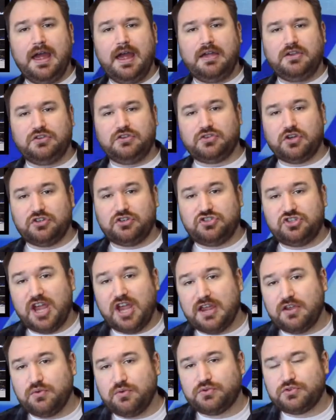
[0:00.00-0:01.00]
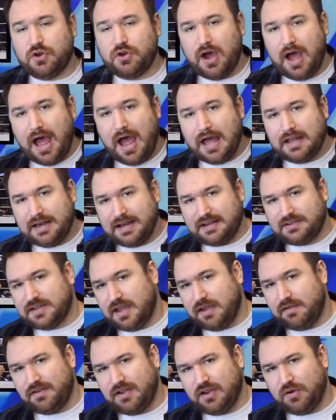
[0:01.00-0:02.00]
You saw Jey Uso and
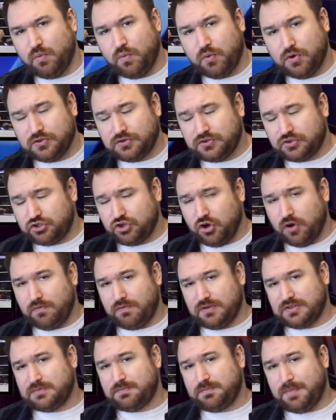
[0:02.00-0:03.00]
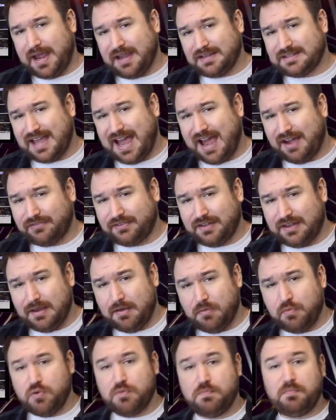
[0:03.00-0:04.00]
Xavier Woods showing respect after
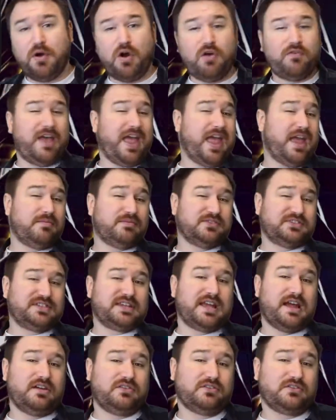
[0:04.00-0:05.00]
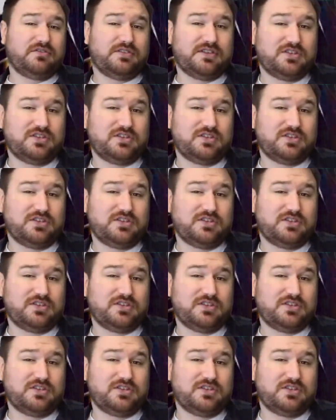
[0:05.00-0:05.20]
they were both able to counter